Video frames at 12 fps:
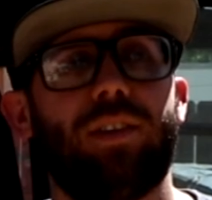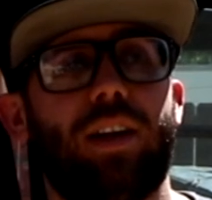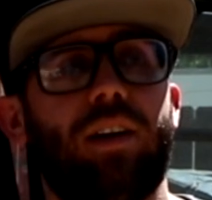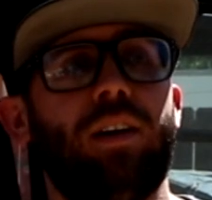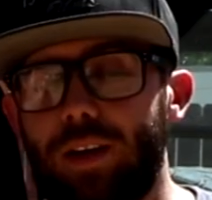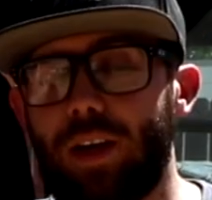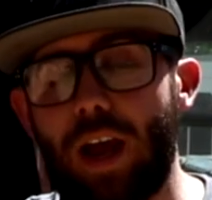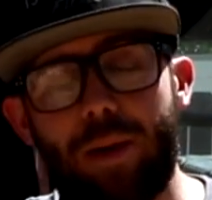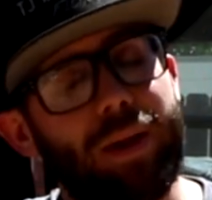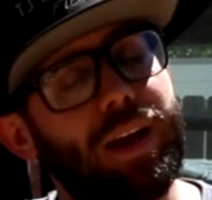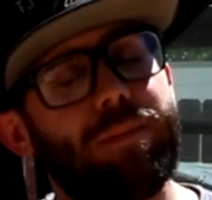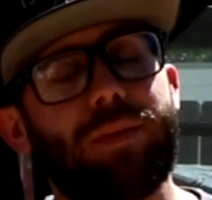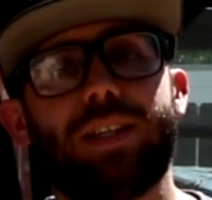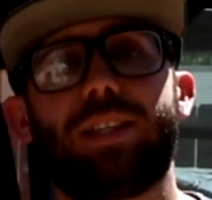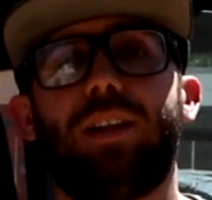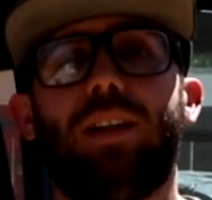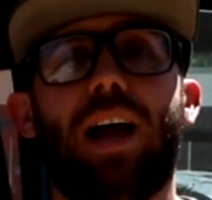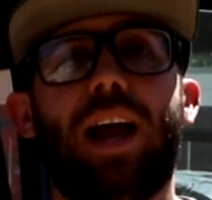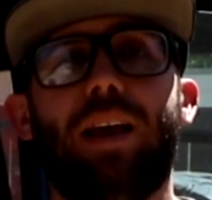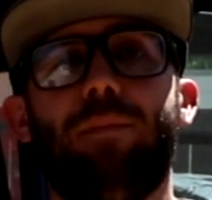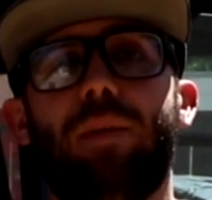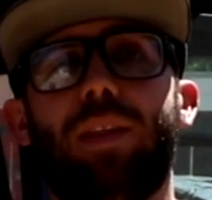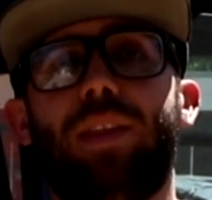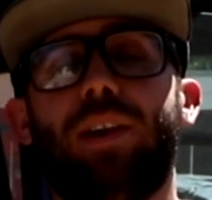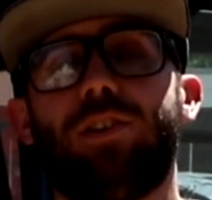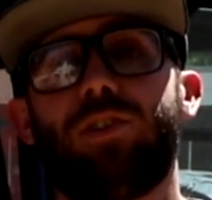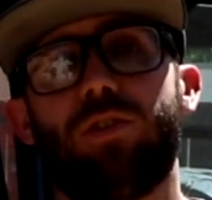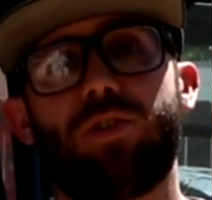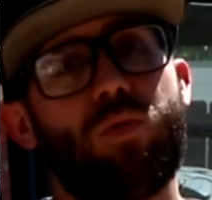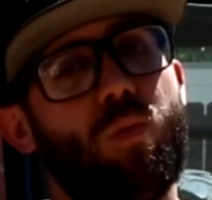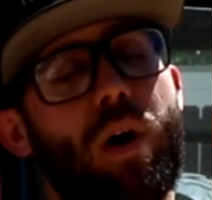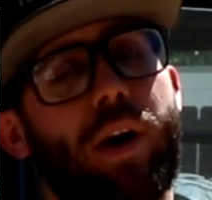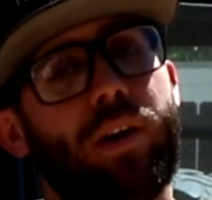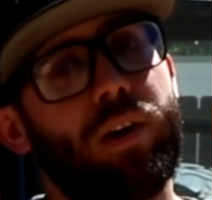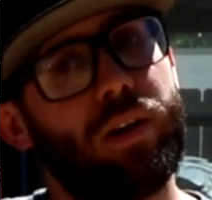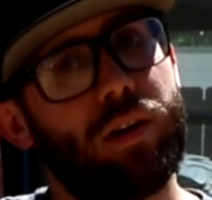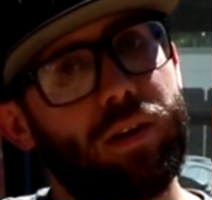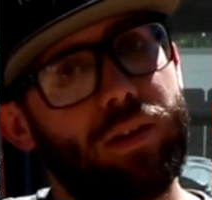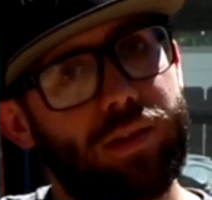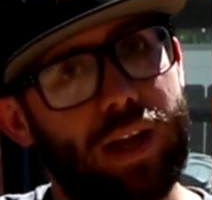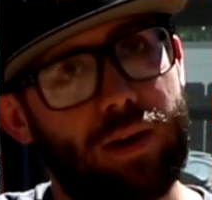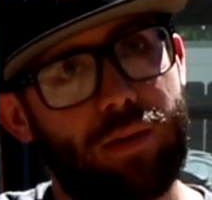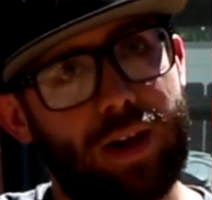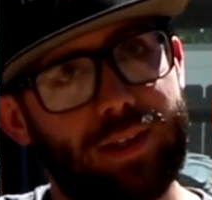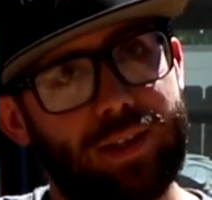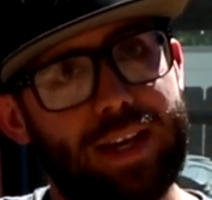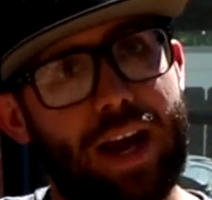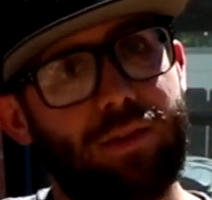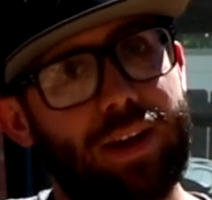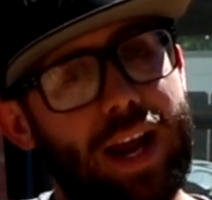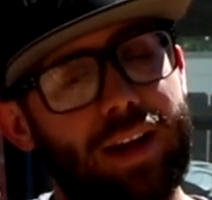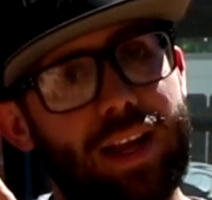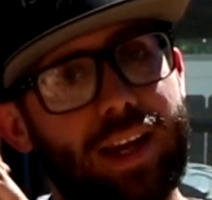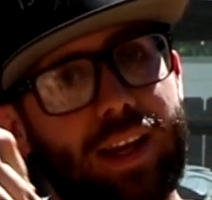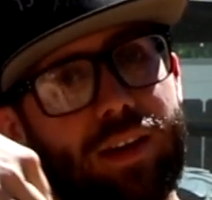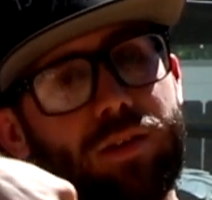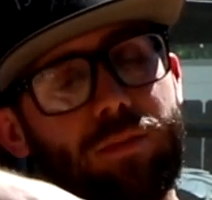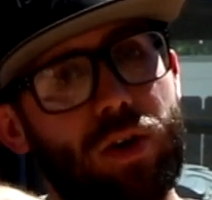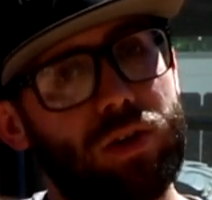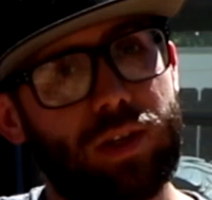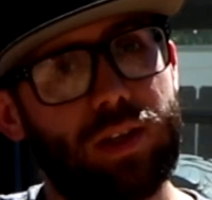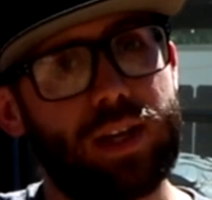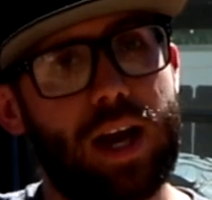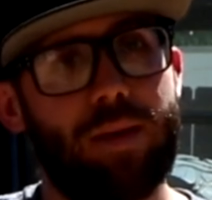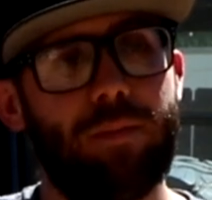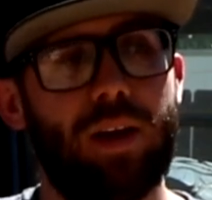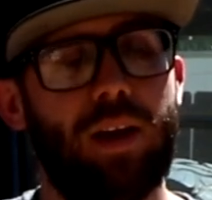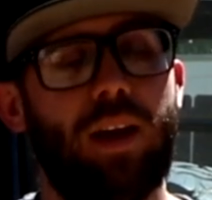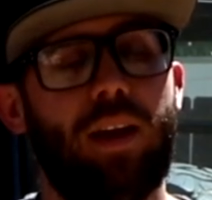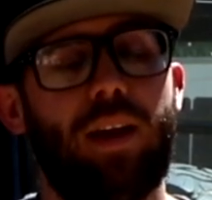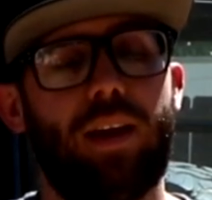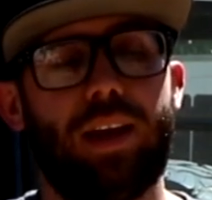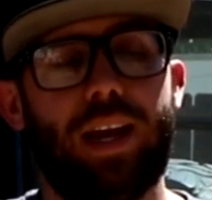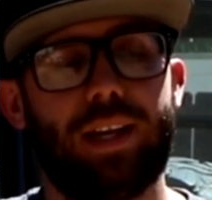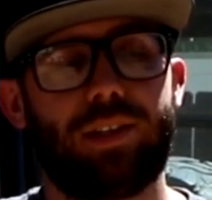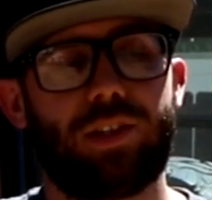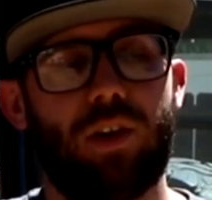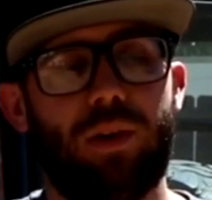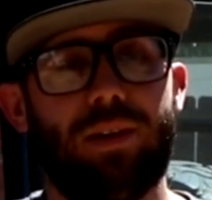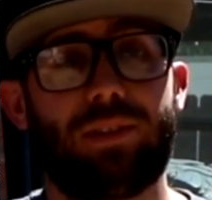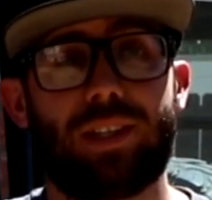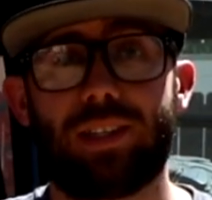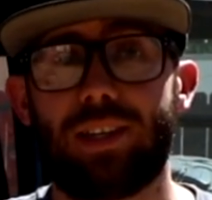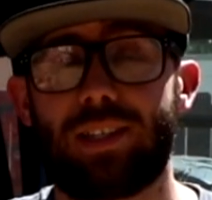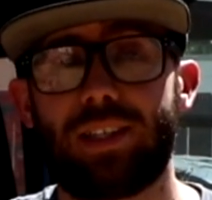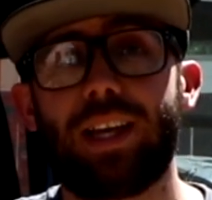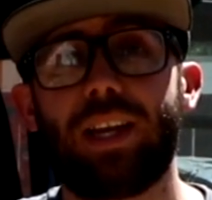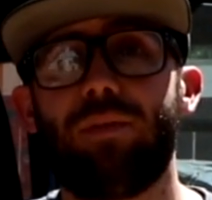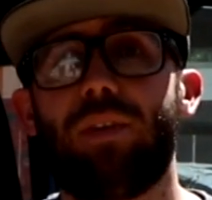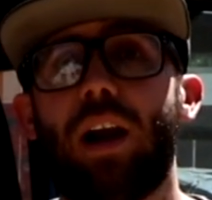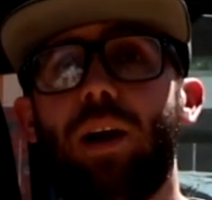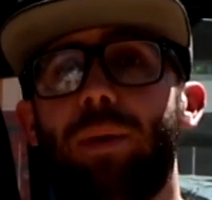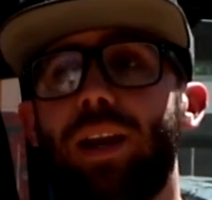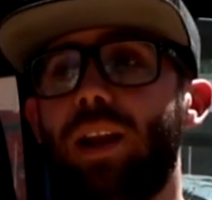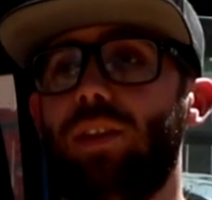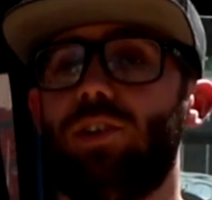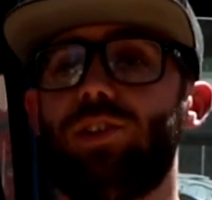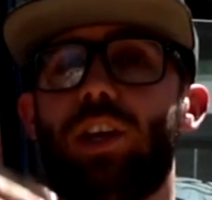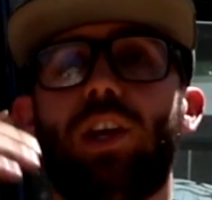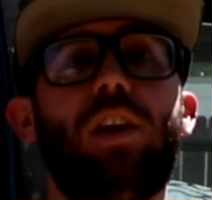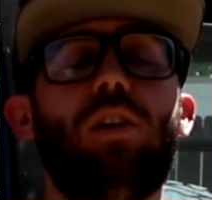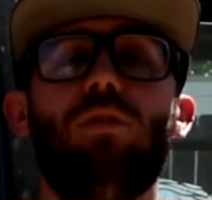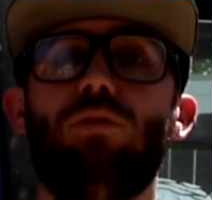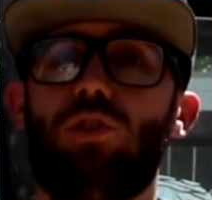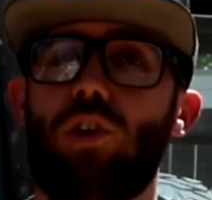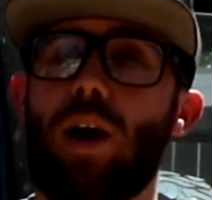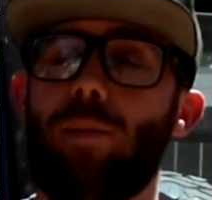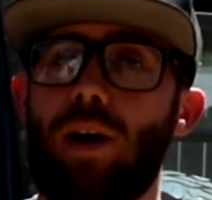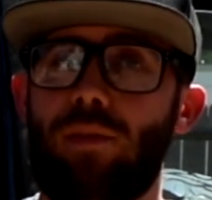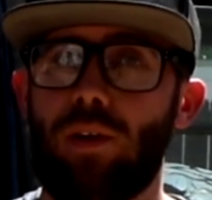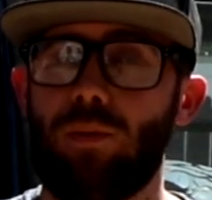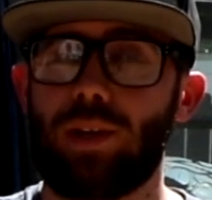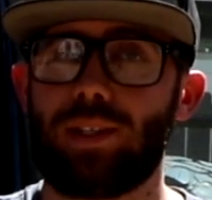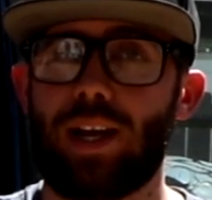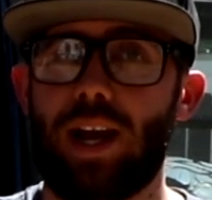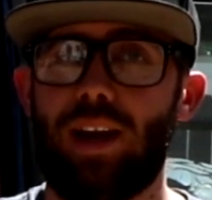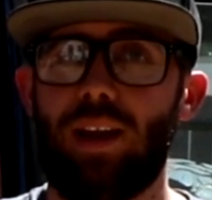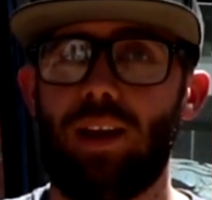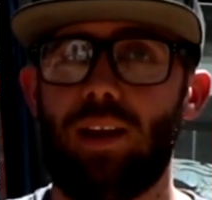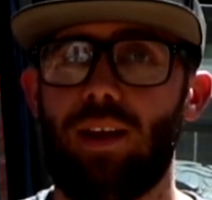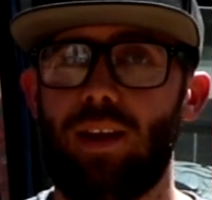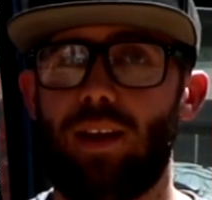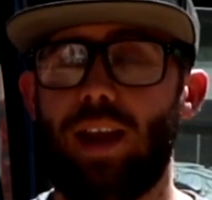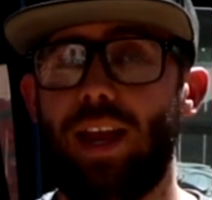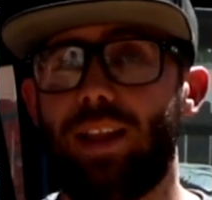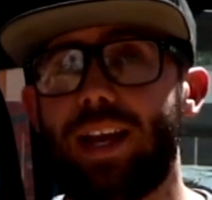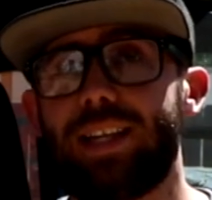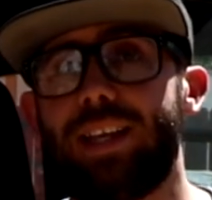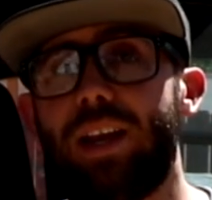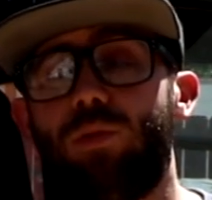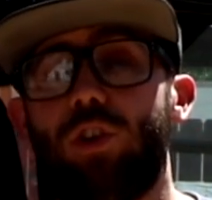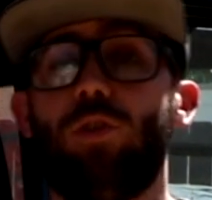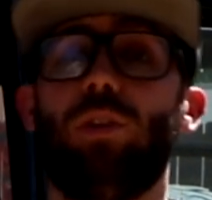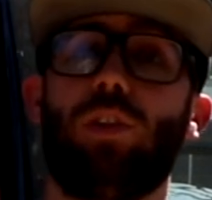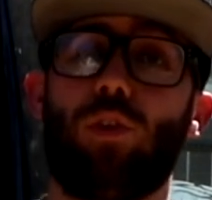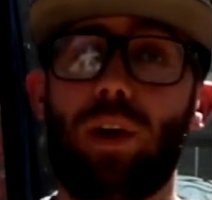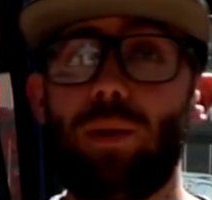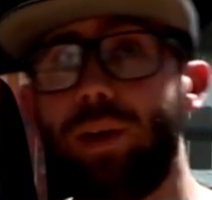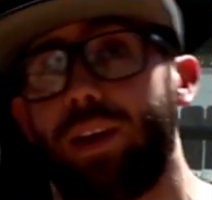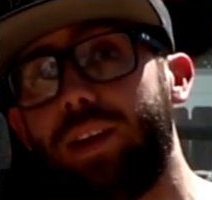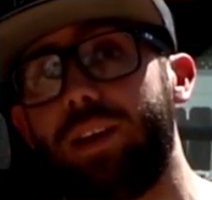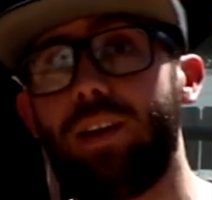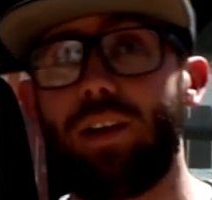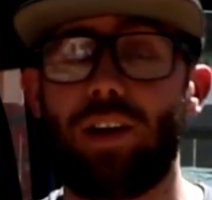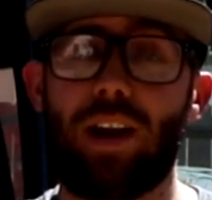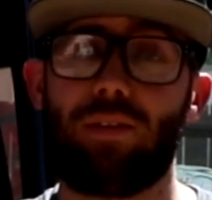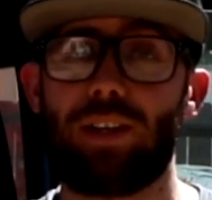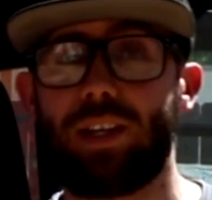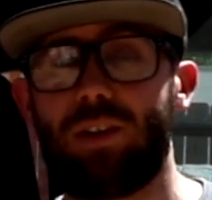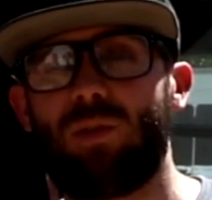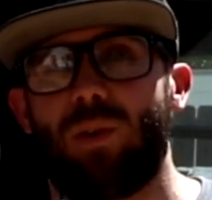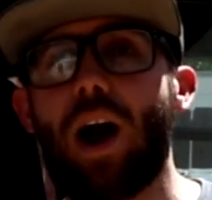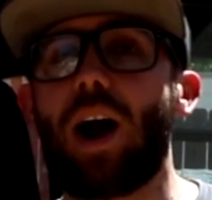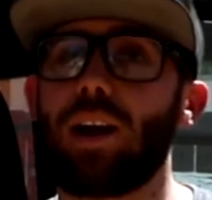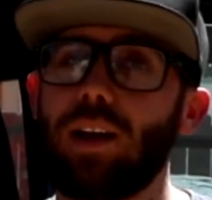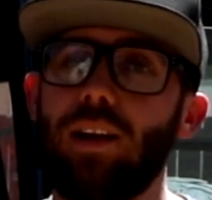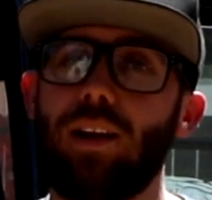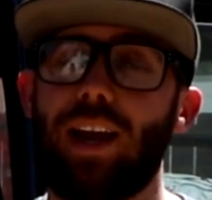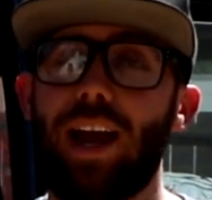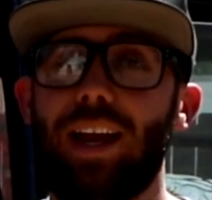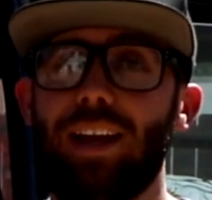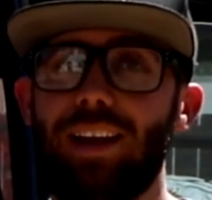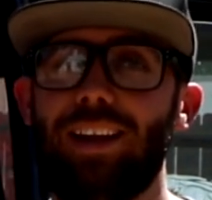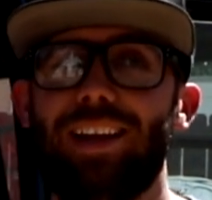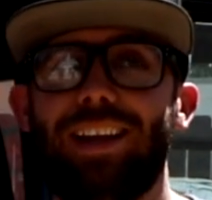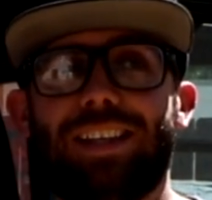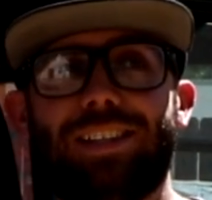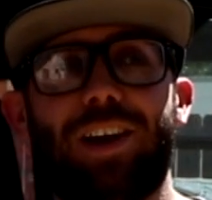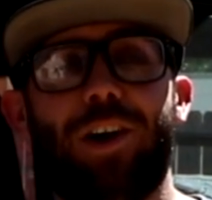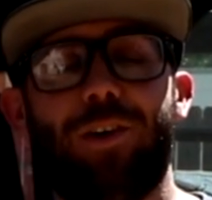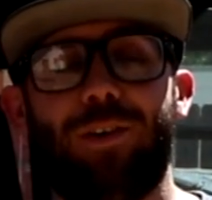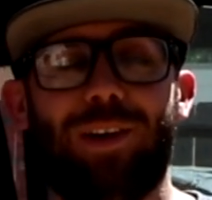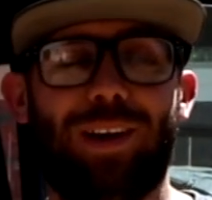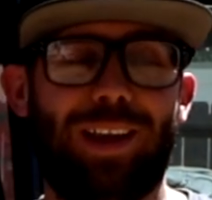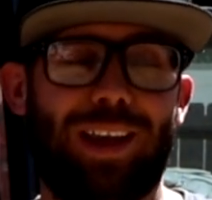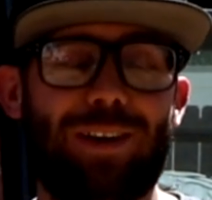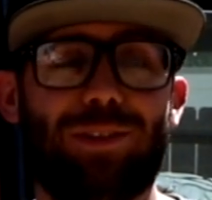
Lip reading: there. Coming up this climb, there's also water that runs down Cadillac Hill most of the time. And so it was a slick environment. There's a huge drop off on one side. And like I said, we're doing 3-wheeling on every single rock. okay? So it